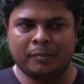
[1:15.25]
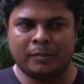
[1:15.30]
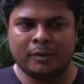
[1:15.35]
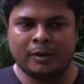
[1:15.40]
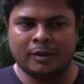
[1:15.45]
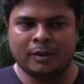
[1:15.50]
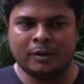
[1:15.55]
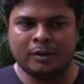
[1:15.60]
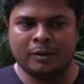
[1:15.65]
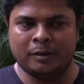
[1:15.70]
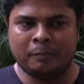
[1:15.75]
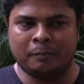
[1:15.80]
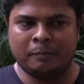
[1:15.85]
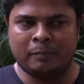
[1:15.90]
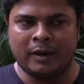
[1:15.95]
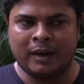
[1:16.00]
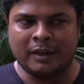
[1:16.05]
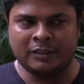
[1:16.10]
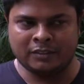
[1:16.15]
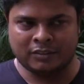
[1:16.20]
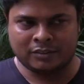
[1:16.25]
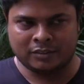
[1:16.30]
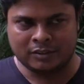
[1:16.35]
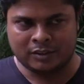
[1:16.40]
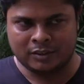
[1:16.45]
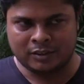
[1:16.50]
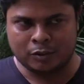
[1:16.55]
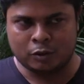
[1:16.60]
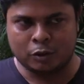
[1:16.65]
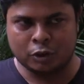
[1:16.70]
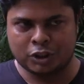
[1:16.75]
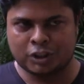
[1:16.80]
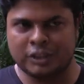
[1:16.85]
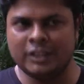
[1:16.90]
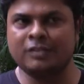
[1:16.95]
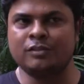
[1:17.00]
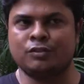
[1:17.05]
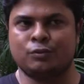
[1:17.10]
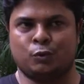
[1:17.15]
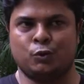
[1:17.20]

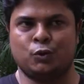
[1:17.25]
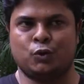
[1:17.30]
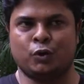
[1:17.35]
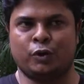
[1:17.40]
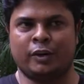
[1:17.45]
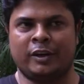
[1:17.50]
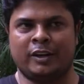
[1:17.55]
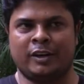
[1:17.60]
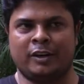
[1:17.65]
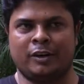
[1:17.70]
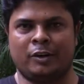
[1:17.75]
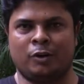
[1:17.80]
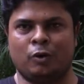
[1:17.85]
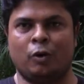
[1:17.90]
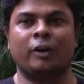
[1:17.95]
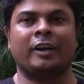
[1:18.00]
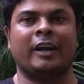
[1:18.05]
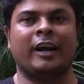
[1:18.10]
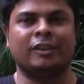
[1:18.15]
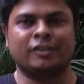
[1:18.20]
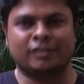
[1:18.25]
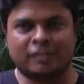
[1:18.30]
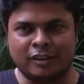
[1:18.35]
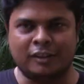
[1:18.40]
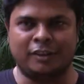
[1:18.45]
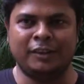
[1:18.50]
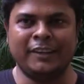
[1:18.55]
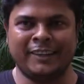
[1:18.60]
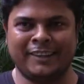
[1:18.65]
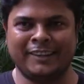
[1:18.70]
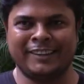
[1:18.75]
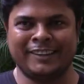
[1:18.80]
questions which were not answered,